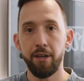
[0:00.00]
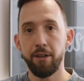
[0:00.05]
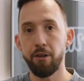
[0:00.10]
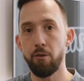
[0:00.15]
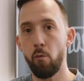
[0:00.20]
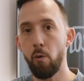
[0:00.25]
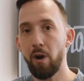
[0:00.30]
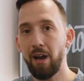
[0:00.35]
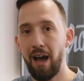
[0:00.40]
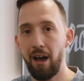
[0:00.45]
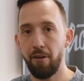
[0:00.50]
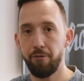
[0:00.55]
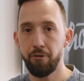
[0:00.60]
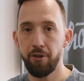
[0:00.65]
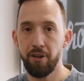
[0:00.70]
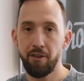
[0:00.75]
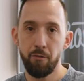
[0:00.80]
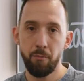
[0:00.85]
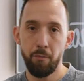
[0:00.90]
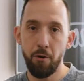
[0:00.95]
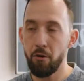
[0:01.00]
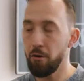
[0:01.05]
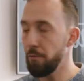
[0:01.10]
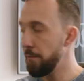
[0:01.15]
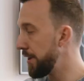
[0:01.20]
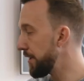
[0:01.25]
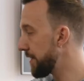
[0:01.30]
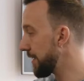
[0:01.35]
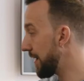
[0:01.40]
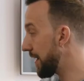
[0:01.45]
you will have to
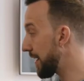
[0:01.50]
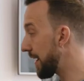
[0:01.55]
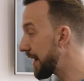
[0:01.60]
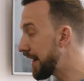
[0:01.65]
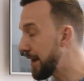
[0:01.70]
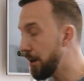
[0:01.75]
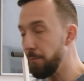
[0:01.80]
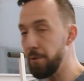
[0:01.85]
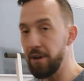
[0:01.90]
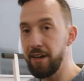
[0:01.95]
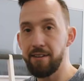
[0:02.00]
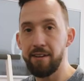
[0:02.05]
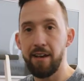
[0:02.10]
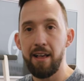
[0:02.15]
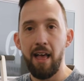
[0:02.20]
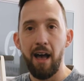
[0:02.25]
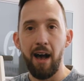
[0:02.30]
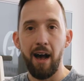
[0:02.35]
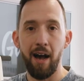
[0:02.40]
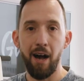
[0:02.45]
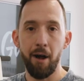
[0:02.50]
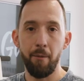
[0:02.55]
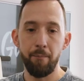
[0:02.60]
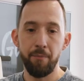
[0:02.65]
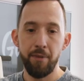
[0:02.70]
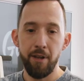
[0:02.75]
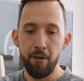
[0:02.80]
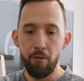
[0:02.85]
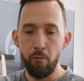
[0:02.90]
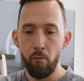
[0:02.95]
experiment a little bit
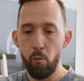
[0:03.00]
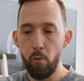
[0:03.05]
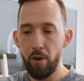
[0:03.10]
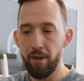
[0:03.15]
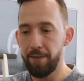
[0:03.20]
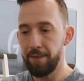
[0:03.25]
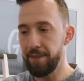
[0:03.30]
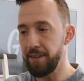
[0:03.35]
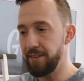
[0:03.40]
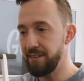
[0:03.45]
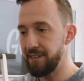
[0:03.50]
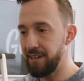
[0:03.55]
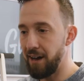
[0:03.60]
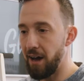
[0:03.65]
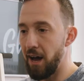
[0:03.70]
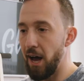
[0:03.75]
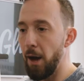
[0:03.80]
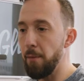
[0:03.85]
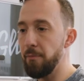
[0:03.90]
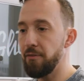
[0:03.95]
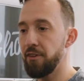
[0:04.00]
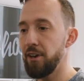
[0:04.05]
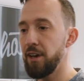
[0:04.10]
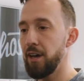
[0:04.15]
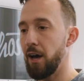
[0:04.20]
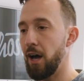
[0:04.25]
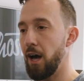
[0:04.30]
um, with the times.